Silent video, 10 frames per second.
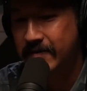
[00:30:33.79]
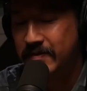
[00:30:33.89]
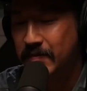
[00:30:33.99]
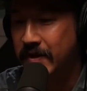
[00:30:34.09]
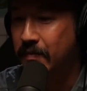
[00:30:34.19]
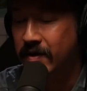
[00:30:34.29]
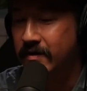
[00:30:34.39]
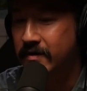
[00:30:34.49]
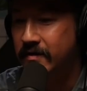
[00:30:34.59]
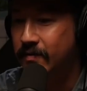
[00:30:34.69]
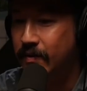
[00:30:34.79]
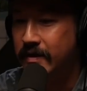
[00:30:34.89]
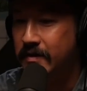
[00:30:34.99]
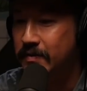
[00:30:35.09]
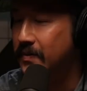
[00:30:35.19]
was a big part of
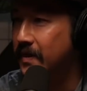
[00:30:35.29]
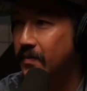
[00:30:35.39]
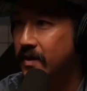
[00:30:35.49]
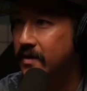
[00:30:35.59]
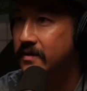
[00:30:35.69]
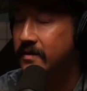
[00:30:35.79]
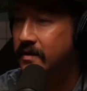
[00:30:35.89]
growing up with playing ball.